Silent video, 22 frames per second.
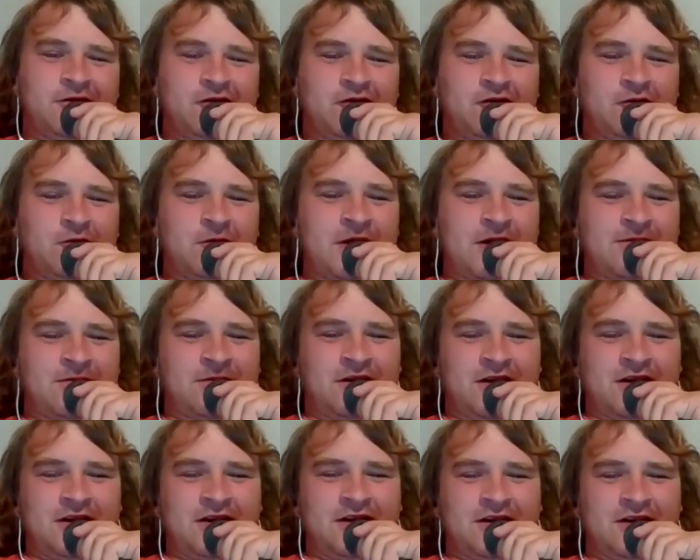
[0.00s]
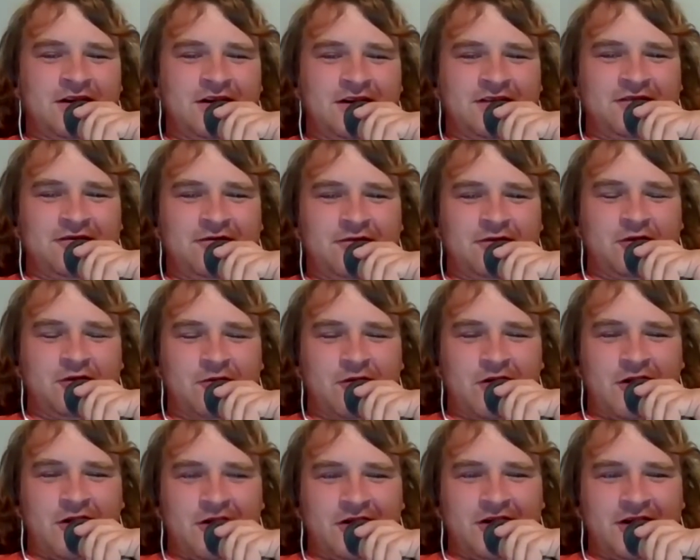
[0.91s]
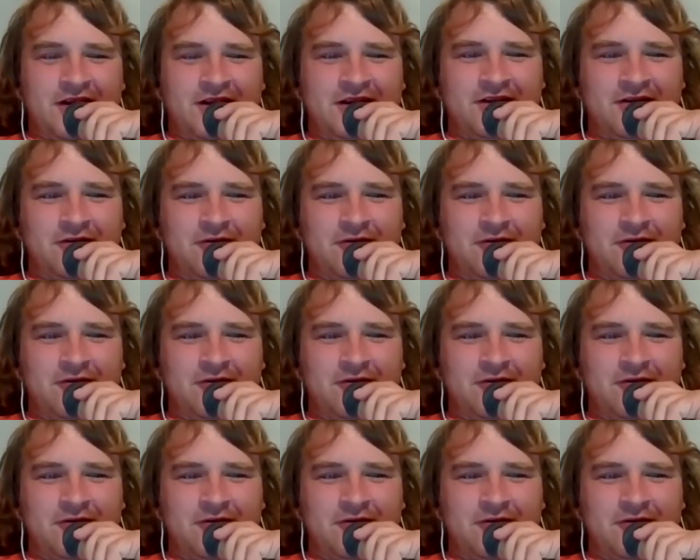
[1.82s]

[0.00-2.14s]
spent money on Ferrari